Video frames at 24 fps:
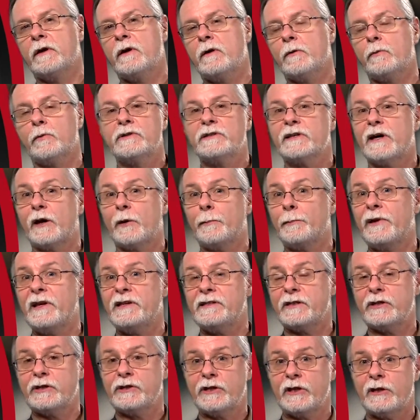was on a
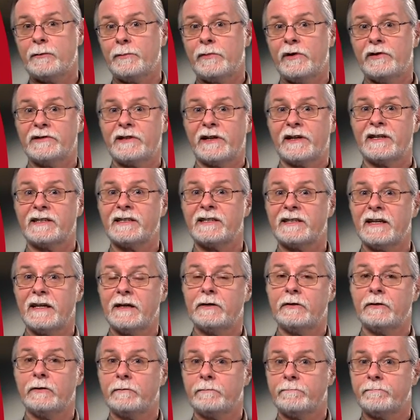piece of sheet music, a
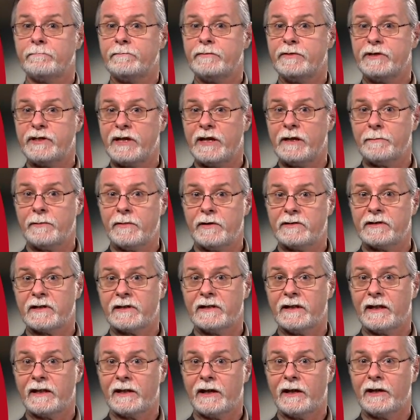single sheet music
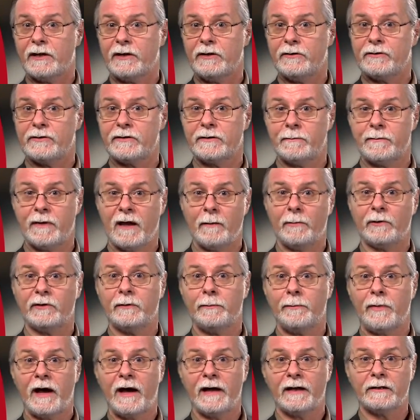thing like you used to be able
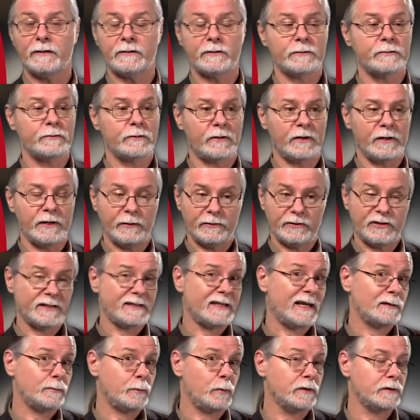to buy at the store. It
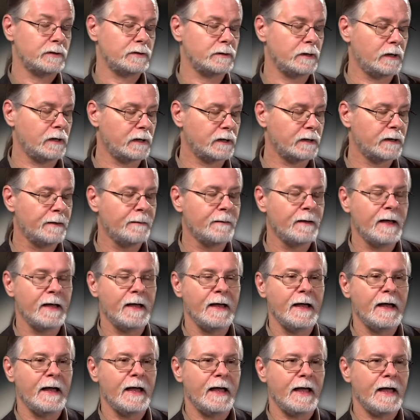just has one song.
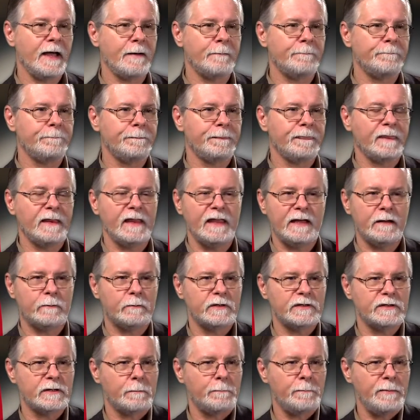And it
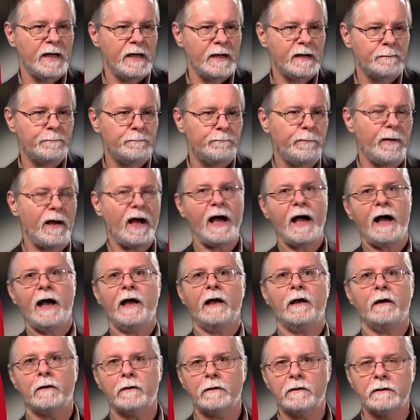was a big
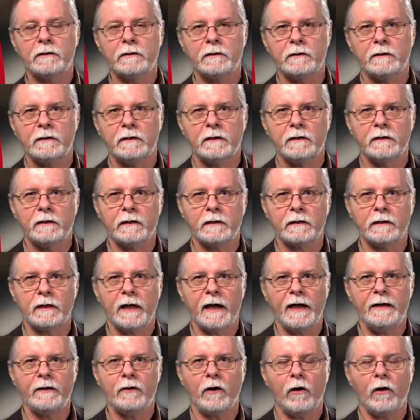pile laid